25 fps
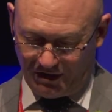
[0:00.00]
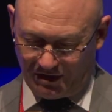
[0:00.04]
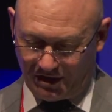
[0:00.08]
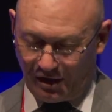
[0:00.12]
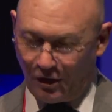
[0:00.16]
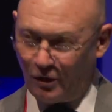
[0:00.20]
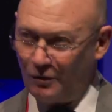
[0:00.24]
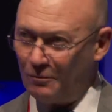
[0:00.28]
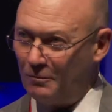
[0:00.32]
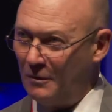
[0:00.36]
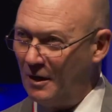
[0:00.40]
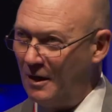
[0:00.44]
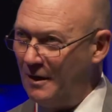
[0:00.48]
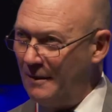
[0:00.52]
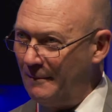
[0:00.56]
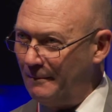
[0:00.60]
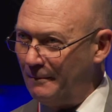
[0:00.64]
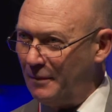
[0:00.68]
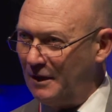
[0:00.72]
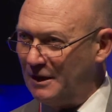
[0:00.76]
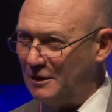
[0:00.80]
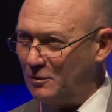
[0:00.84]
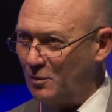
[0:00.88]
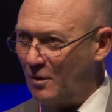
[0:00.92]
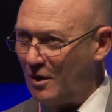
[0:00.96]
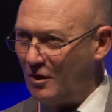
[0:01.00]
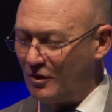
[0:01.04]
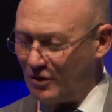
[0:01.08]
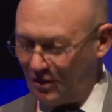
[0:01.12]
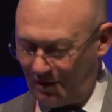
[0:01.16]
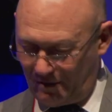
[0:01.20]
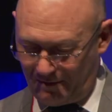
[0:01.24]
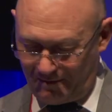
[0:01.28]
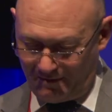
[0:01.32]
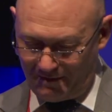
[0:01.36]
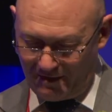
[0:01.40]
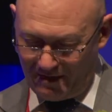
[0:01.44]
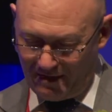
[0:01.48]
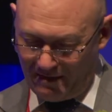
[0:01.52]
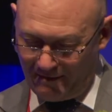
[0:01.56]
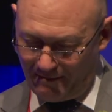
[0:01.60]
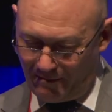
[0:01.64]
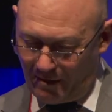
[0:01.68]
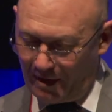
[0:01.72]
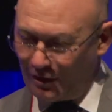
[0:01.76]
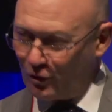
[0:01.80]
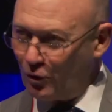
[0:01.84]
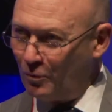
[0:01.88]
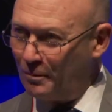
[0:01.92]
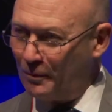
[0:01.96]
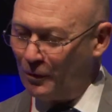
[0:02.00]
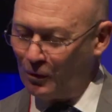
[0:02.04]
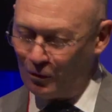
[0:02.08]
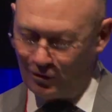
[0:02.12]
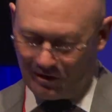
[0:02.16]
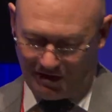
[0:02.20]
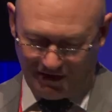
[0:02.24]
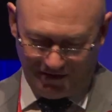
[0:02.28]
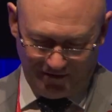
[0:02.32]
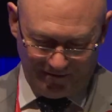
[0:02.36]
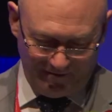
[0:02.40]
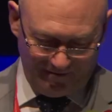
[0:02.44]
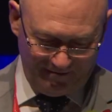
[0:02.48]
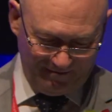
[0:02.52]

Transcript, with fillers: So please welcome Michael Pawlyn.